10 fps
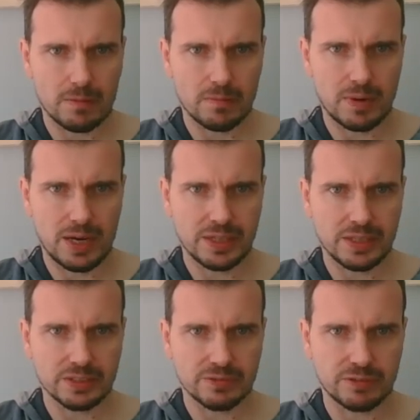
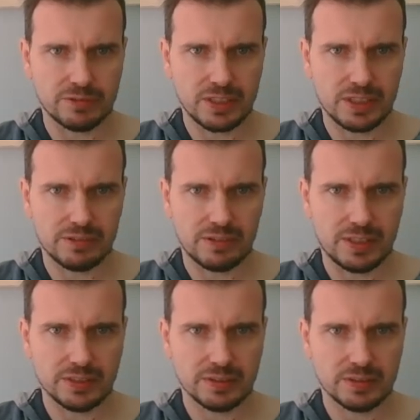minus 15,
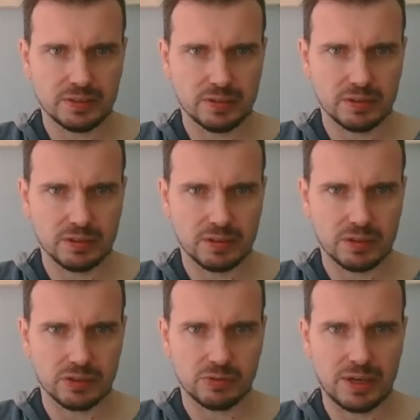right?
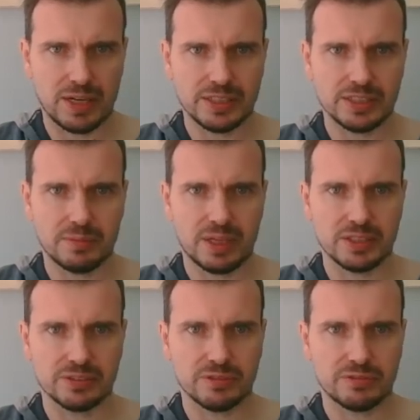Because 180
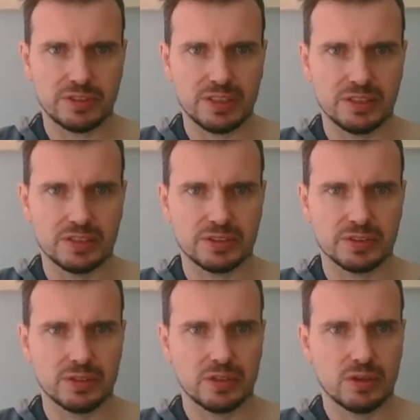minus 15 is
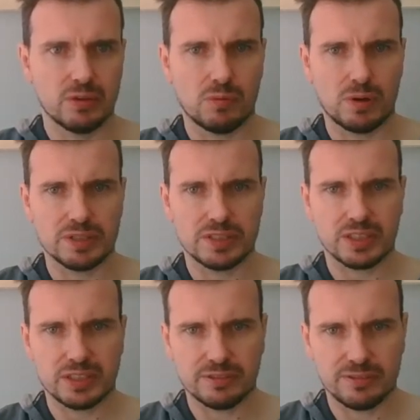
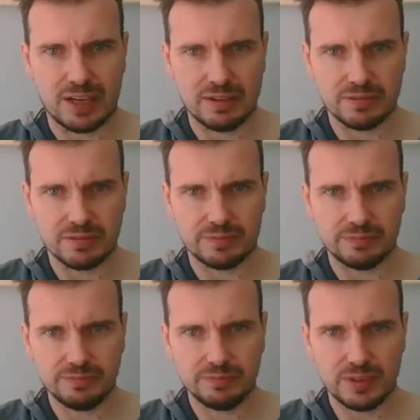165,
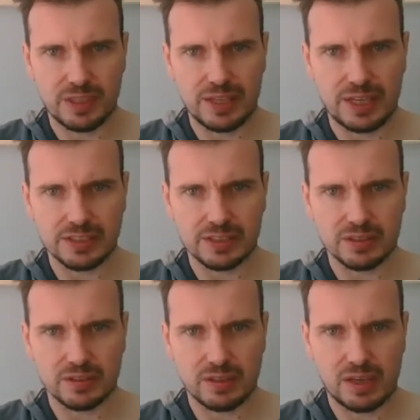and that's
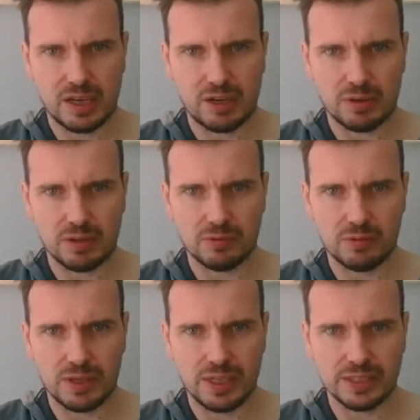our
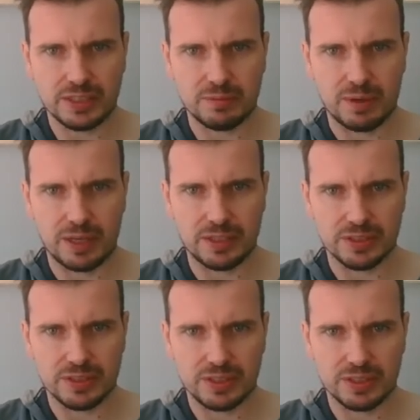180
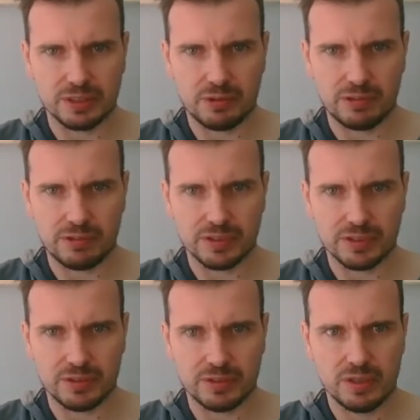minus theta quadrant.
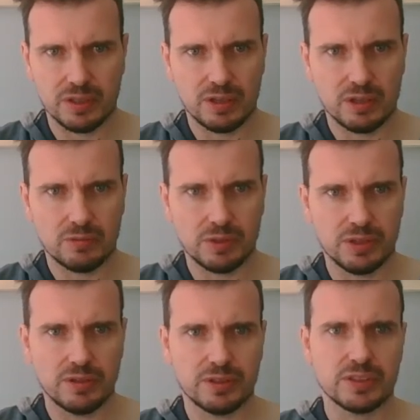So we
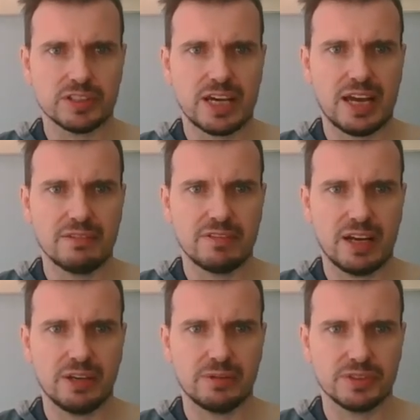know that the tan
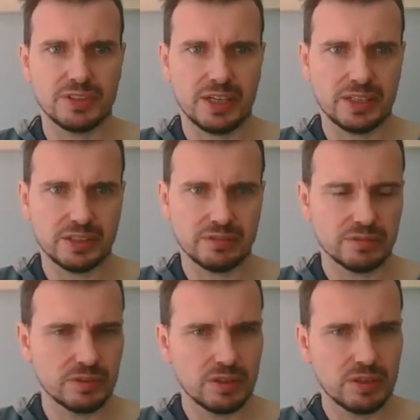value is negative.
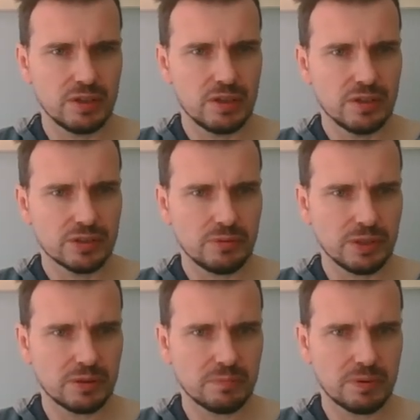So we
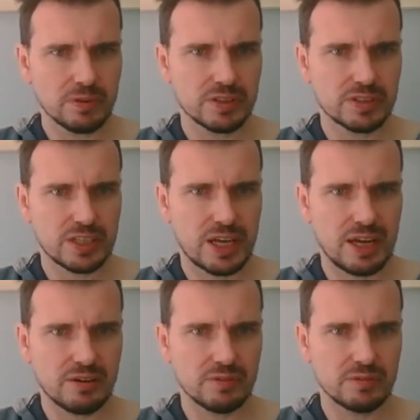can put
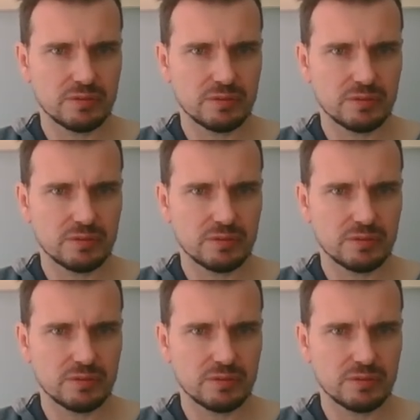tan